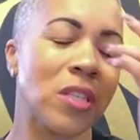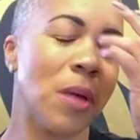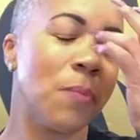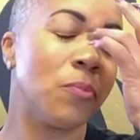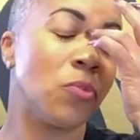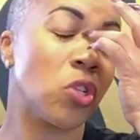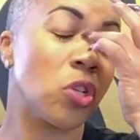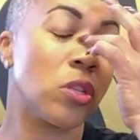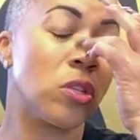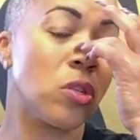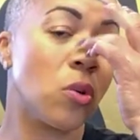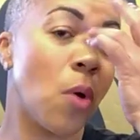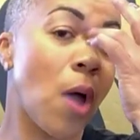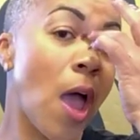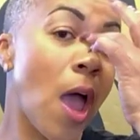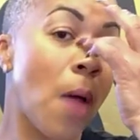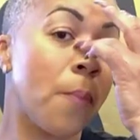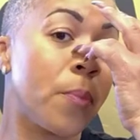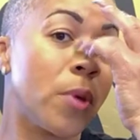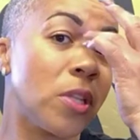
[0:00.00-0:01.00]
I'm just so
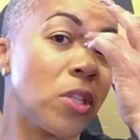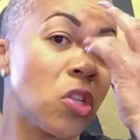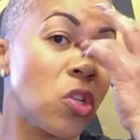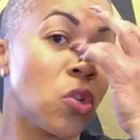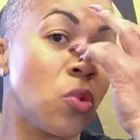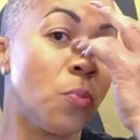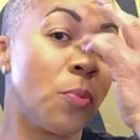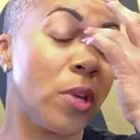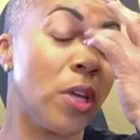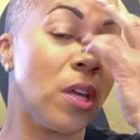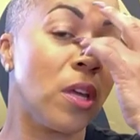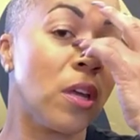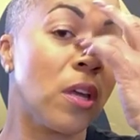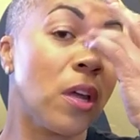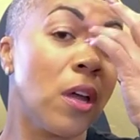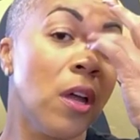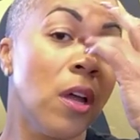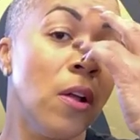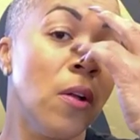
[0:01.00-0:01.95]
happy to be